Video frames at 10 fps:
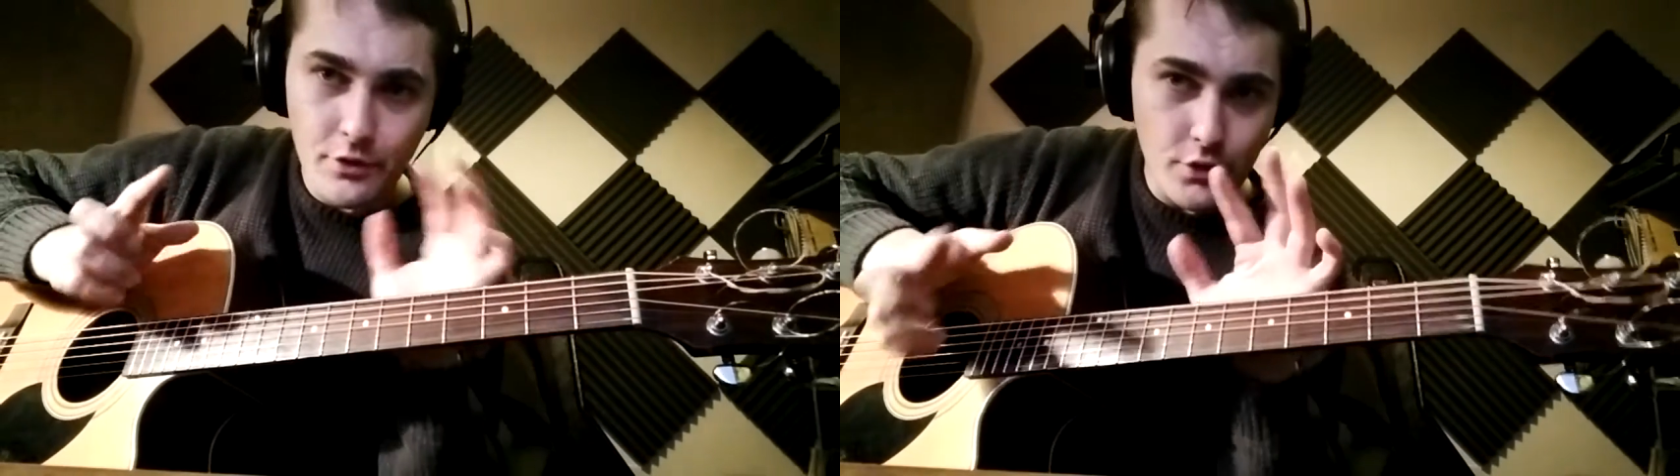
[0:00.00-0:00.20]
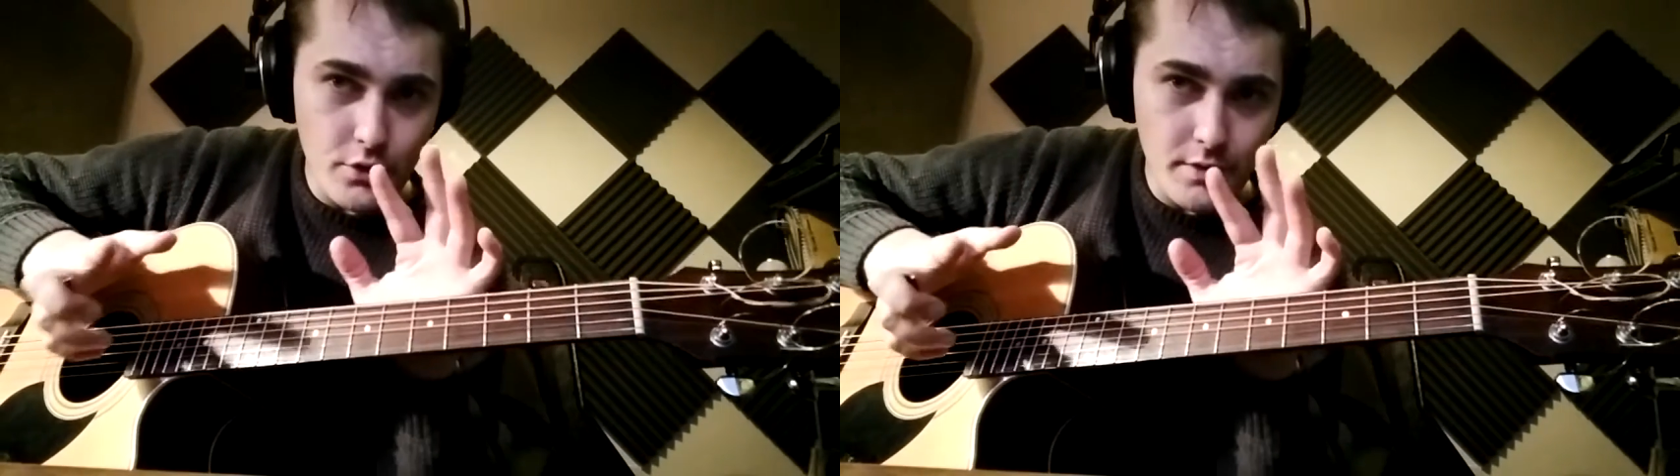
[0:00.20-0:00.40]

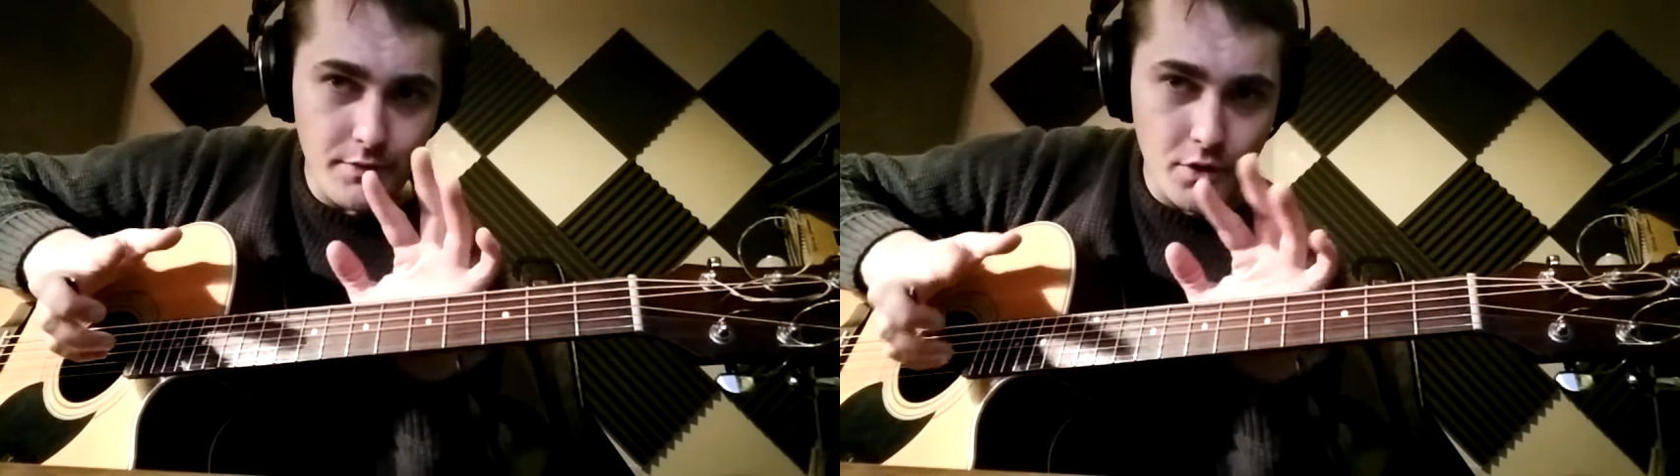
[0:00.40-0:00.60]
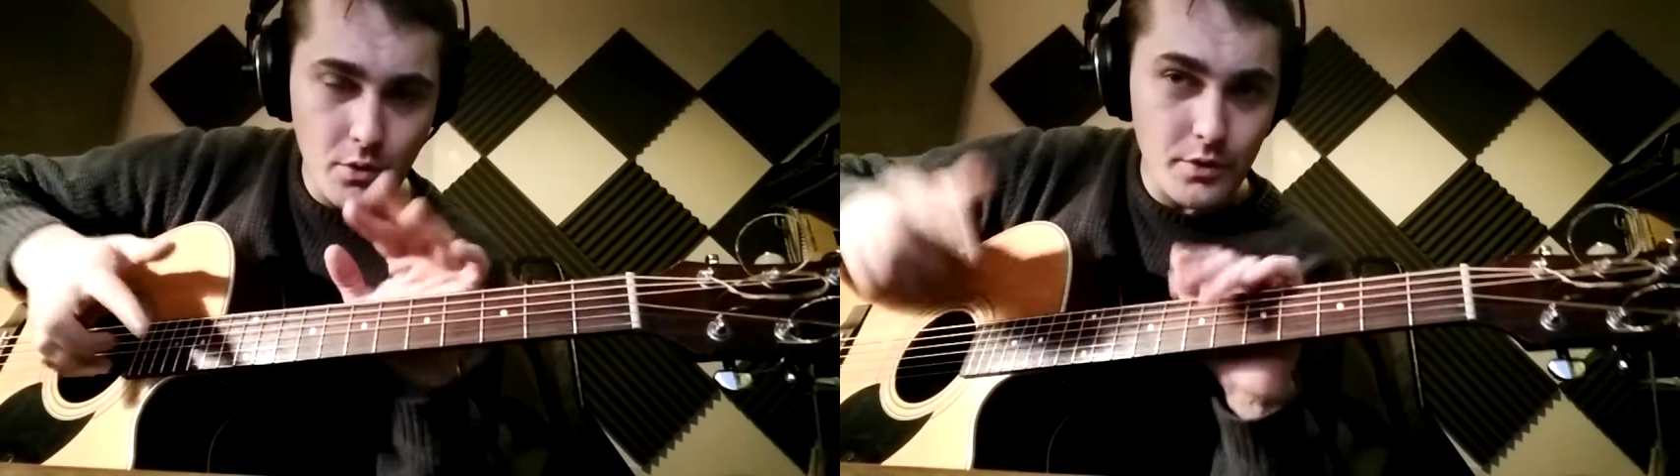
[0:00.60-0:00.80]
third of
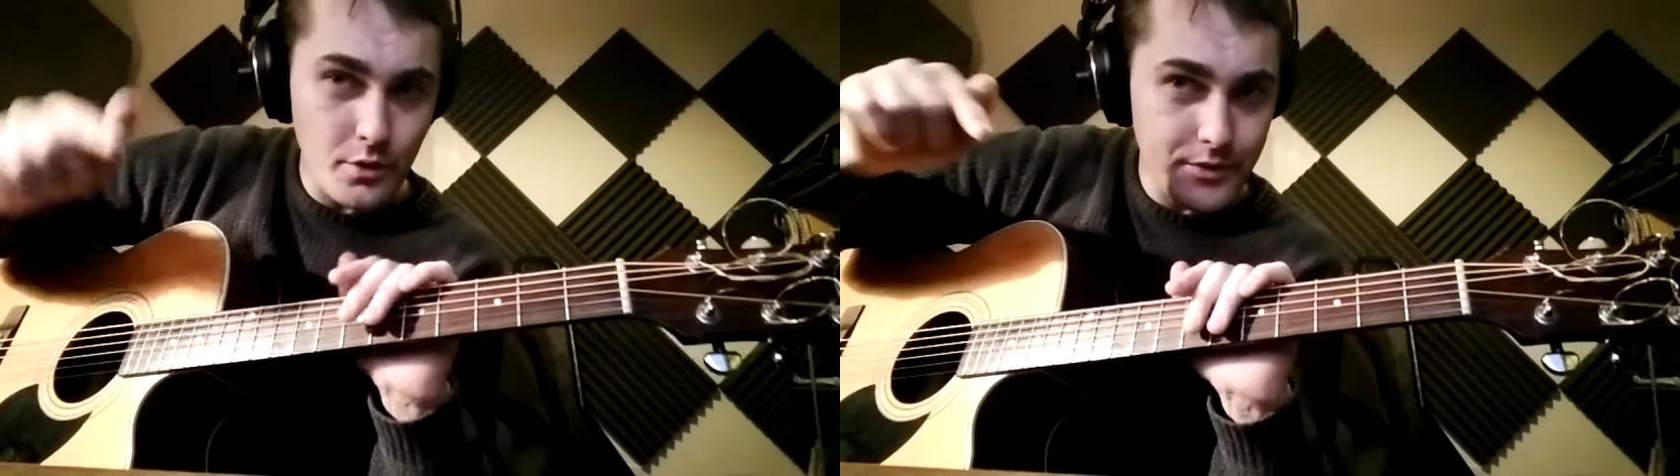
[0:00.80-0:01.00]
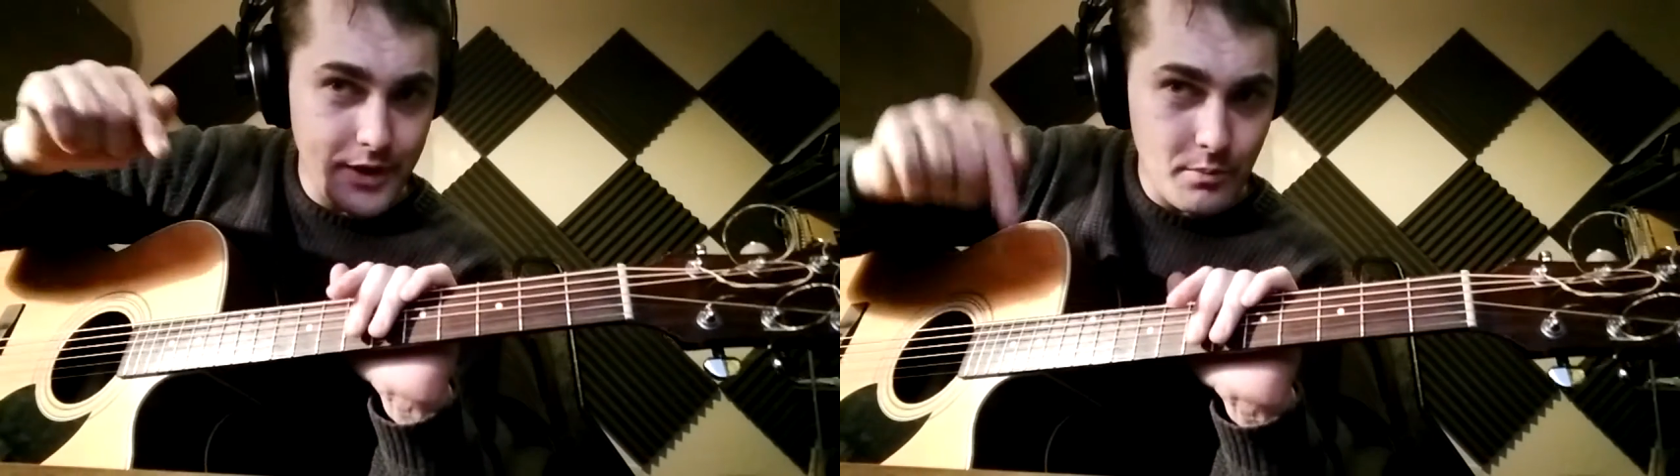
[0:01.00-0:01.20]
a chord
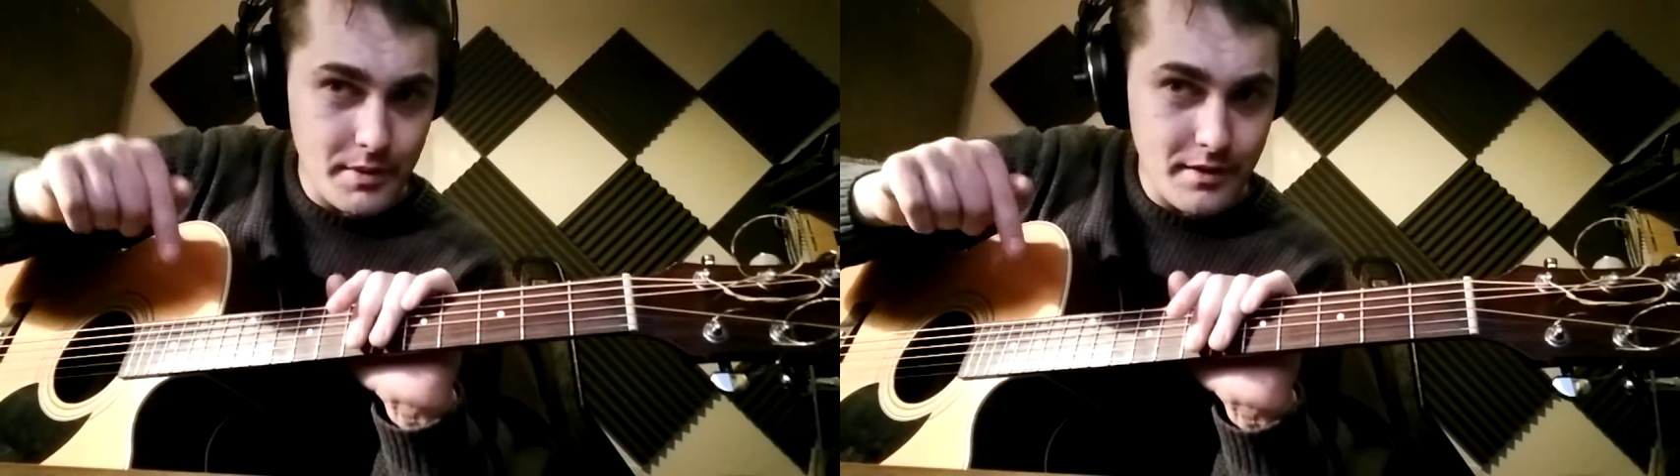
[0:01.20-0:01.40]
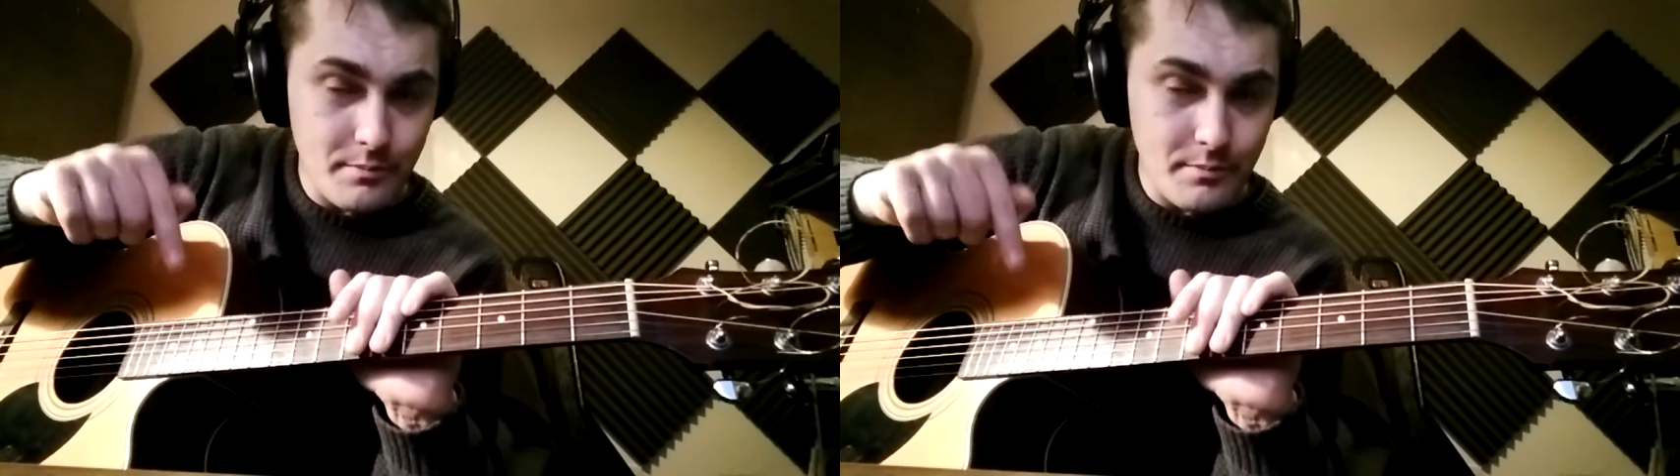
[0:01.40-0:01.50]
going down